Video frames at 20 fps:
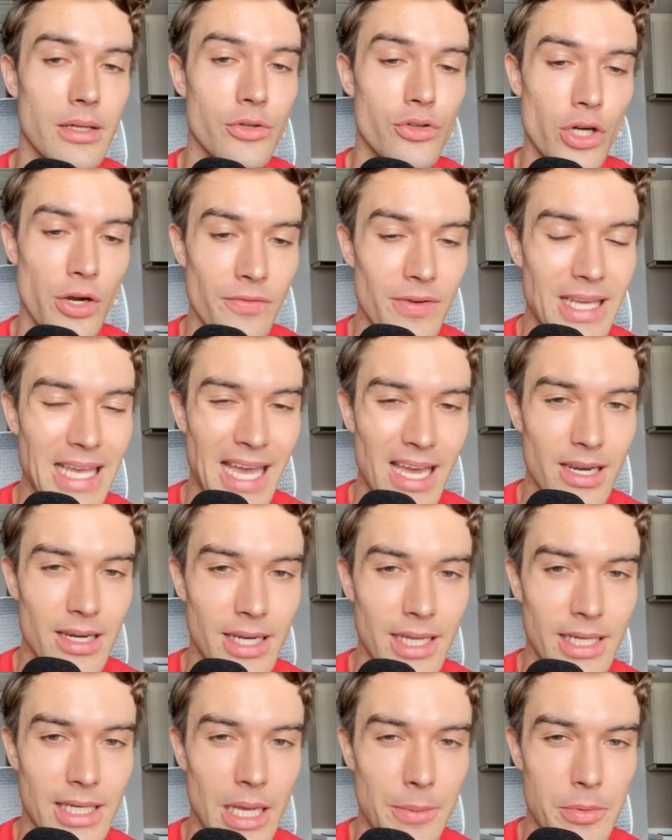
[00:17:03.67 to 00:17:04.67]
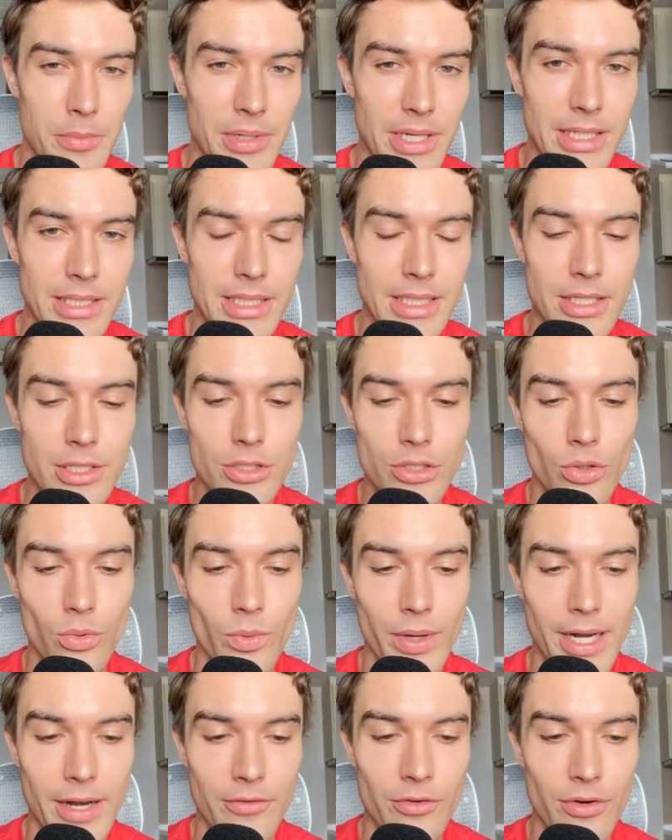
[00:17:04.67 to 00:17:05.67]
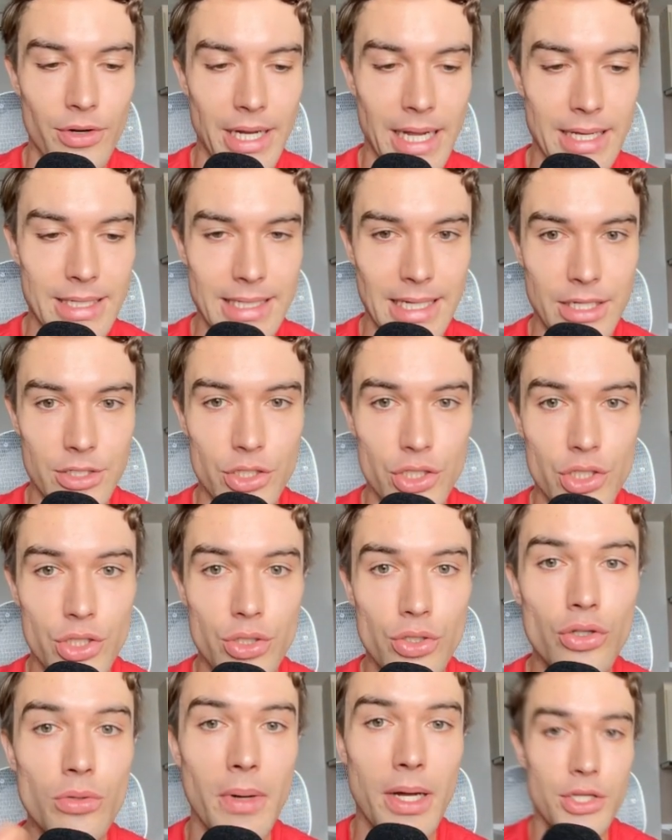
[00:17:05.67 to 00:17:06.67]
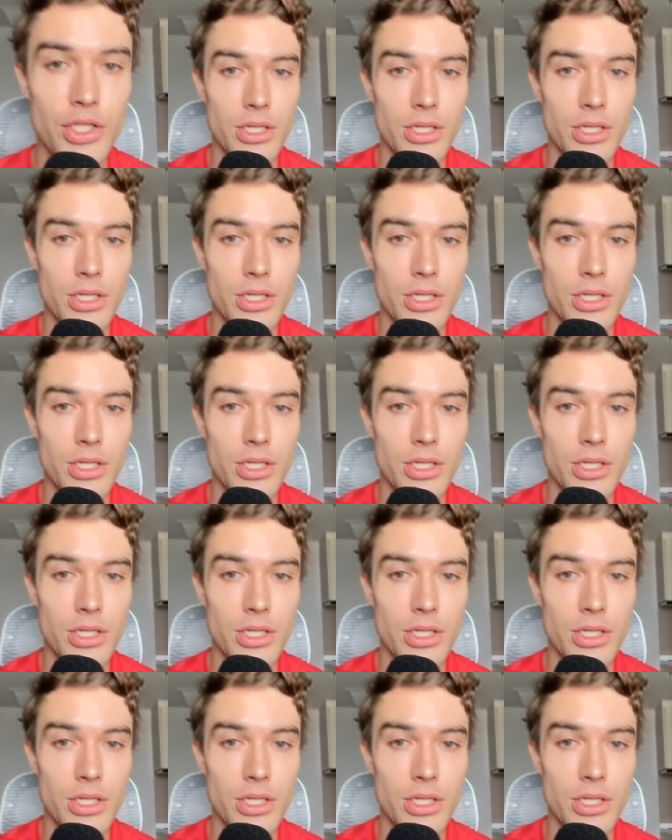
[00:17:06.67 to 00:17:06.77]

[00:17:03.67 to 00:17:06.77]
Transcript: traffic handling capabilities. So whenever there's like too much